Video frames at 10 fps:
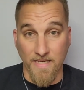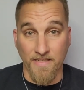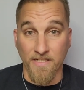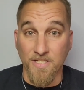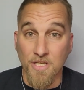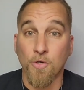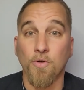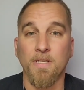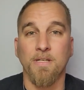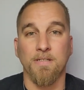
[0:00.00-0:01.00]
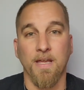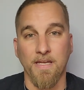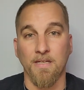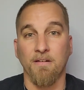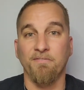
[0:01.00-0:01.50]
got a year and a
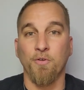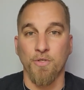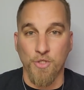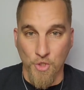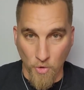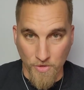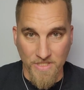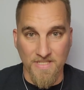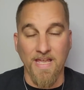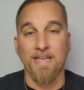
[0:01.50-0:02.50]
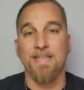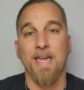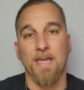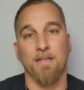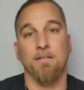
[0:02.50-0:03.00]
day for the charges that he
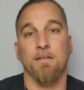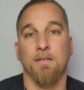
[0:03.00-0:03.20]
had.